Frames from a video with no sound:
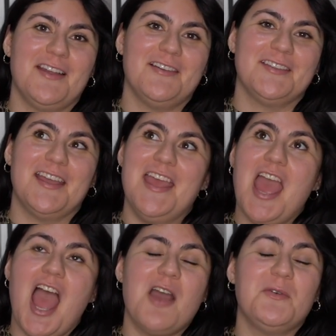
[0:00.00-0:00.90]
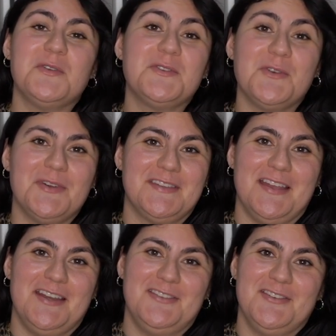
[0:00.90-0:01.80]
I was like, I was so
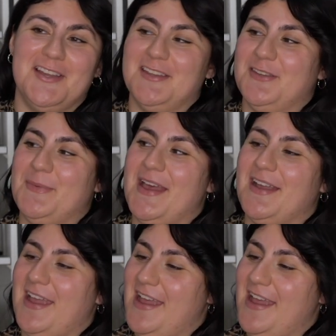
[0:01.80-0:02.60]
excited to get this bag,